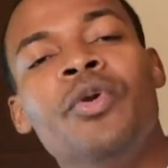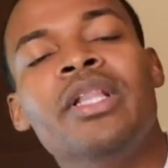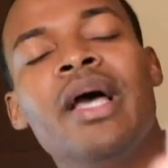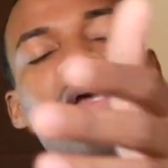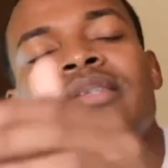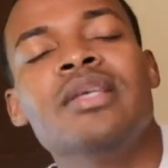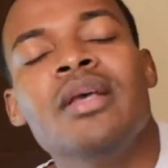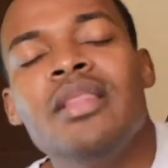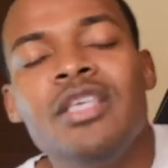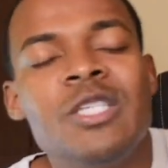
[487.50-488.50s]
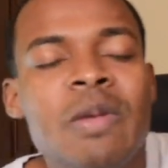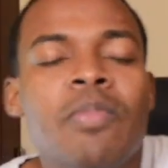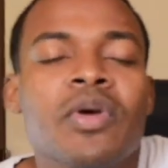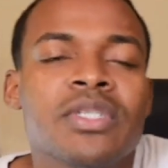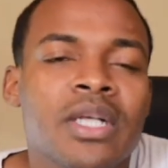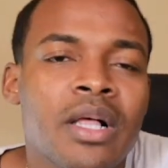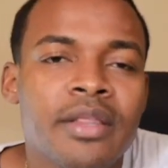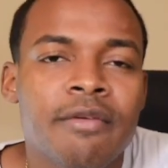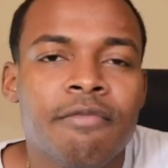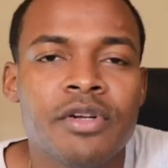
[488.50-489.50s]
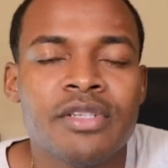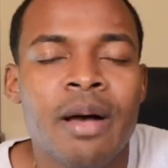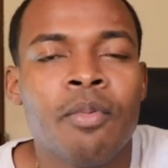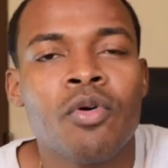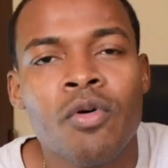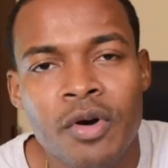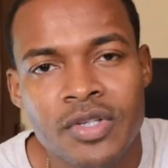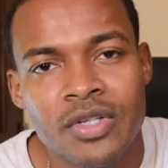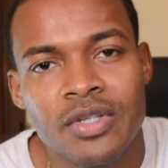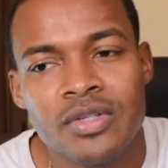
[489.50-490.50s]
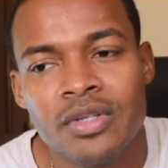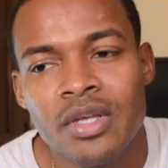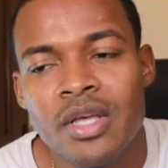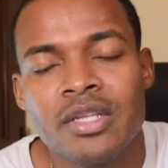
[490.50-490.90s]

realize these people are selling them for example courses